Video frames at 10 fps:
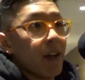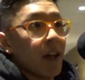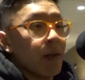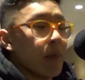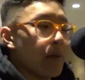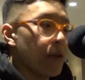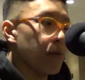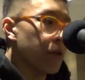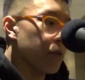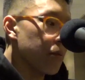and maybe
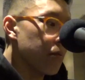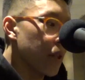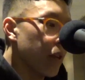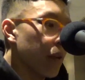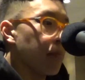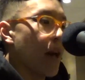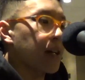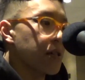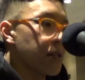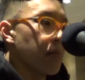you're giving back
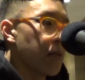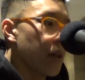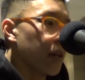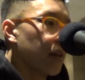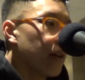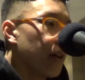to something,